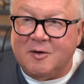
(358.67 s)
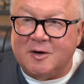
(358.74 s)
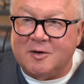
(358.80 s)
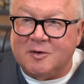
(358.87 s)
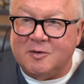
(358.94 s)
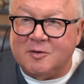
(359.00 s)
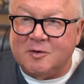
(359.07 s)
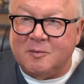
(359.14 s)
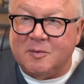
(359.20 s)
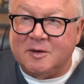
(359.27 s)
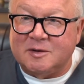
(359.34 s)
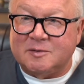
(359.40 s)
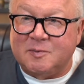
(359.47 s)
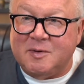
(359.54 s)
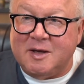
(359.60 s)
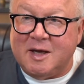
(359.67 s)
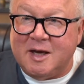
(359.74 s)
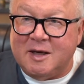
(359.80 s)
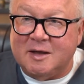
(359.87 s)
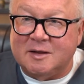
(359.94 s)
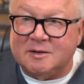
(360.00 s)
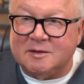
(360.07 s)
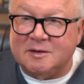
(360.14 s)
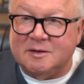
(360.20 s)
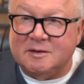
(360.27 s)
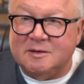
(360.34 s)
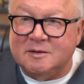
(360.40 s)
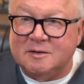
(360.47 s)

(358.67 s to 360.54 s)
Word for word: on Google, but it's B8, isn't it?